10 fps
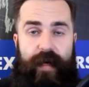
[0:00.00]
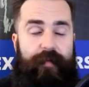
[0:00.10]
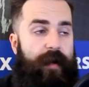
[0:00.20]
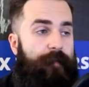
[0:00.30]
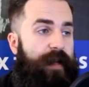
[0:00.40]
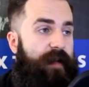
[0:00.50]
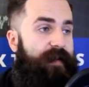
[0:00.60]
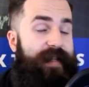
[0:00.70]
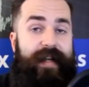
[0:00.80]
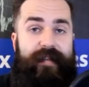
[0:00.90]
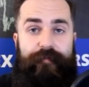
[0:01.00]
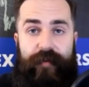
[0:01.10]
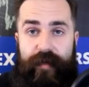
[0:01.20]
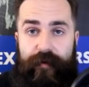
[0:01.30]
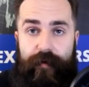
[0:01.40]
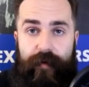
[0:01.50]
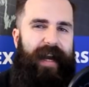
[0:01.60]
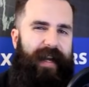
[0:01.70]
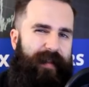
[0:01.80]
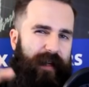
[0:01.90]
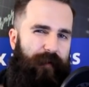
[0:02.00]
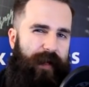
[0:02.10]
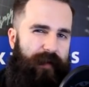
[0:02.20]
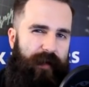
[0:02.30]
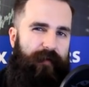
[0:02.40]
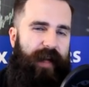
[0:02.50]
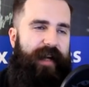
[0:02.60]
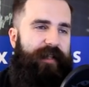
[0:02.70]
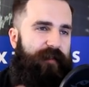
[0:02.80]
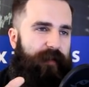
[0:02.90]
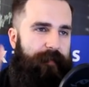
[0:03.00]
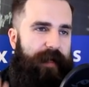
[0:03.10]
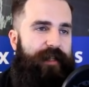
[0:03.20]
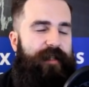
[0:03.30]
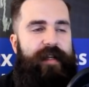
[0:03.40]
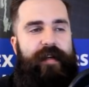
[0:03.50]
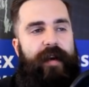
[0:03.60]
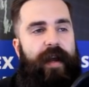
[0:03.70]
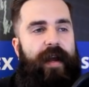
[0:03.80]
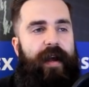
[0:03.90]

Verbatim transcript: in my opinion, that's pretty cool. And a quick note I just want to mention here,